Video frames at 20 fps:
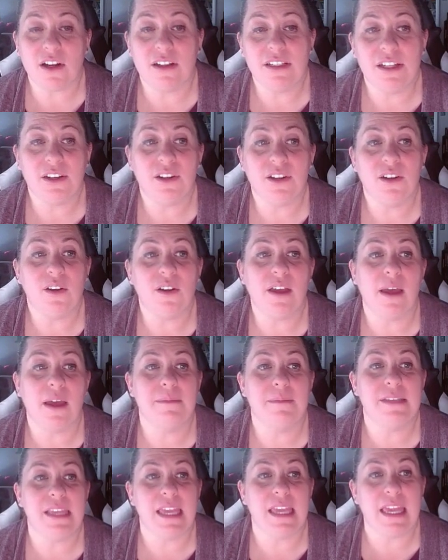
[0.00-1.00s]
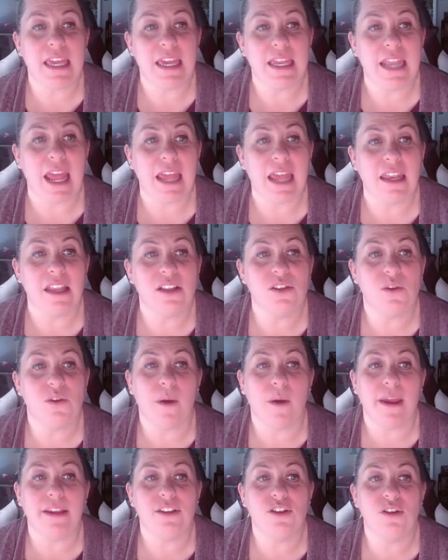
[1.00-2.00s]
arteriole comes in and it's
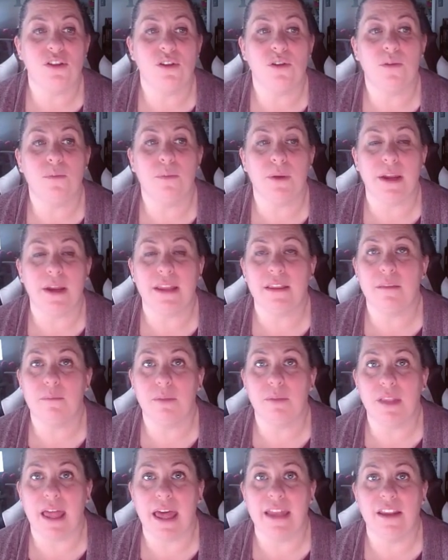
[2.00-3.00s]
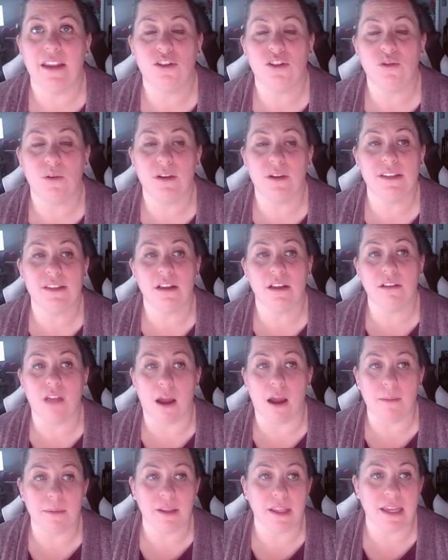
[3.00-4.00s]
going to bring the blood towards the
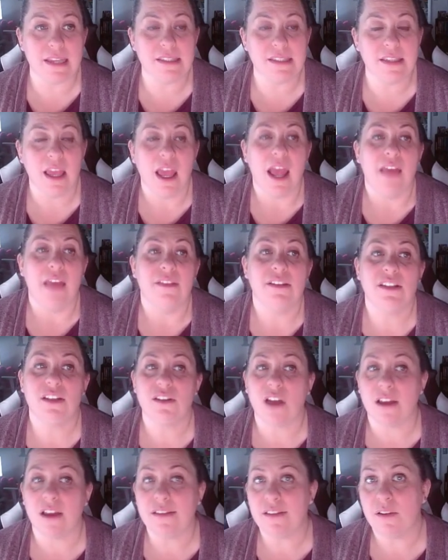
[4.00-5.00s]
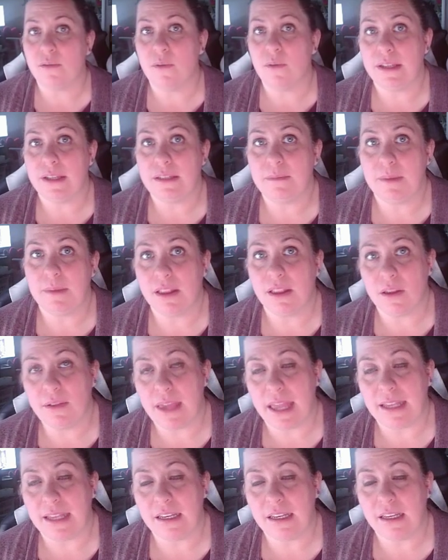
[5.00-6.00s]
glomerulus. This is also going to be
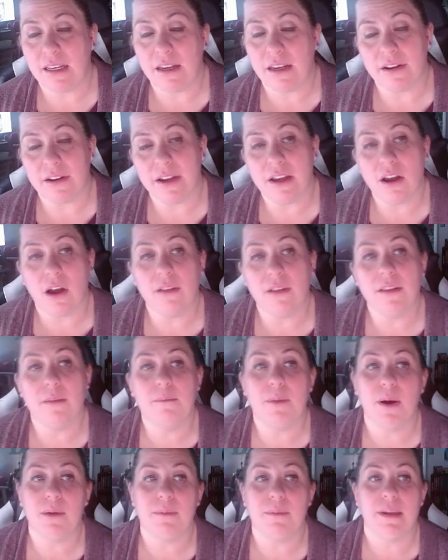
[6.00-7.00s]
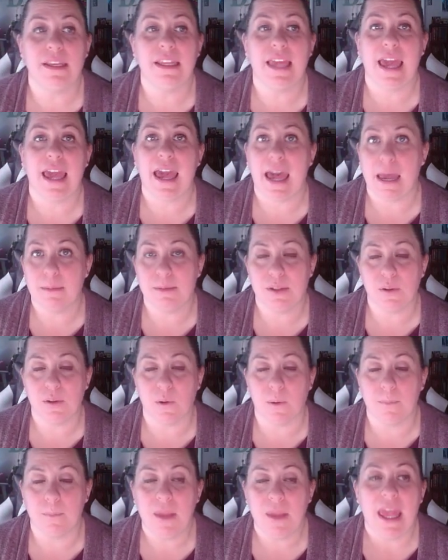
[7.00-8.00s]
located in an area called the Bowman
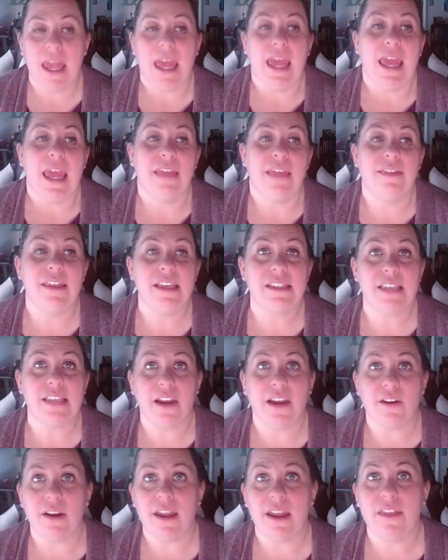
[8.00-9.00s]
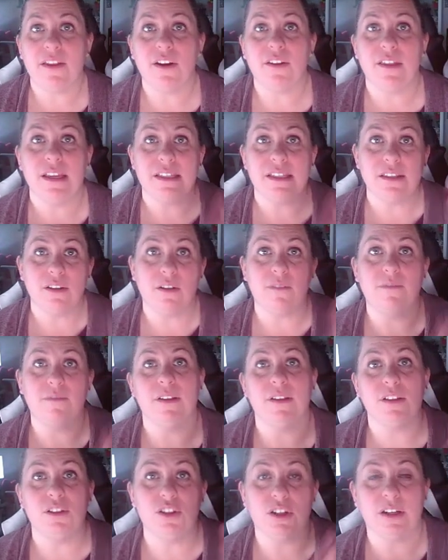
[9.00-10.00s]
capsule. In this area, there are these little
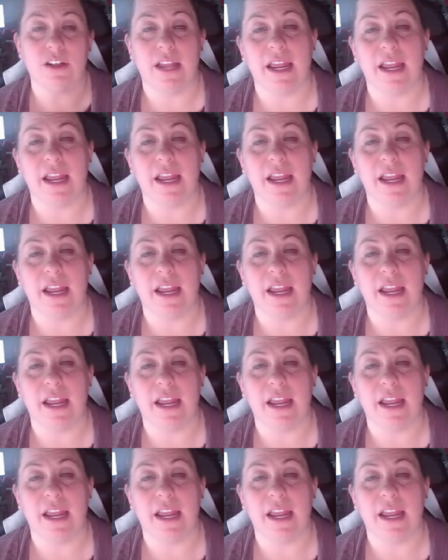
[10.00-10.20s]
filtered